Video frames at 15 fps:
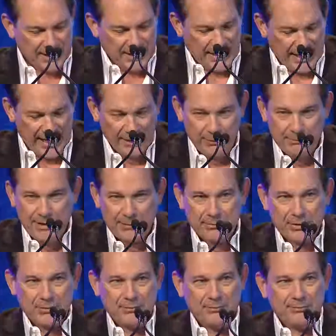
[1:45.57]
I
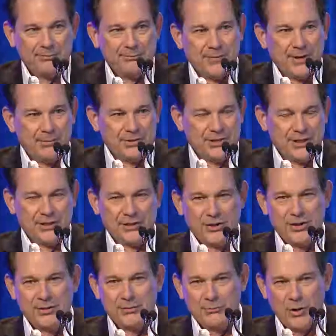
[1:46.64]
remember a particular
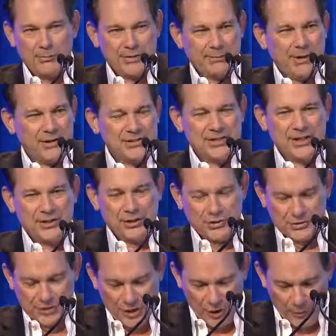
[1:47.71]
moment about 10 years
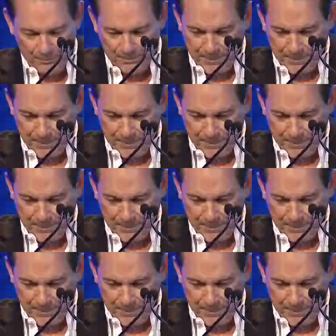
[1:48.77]
ago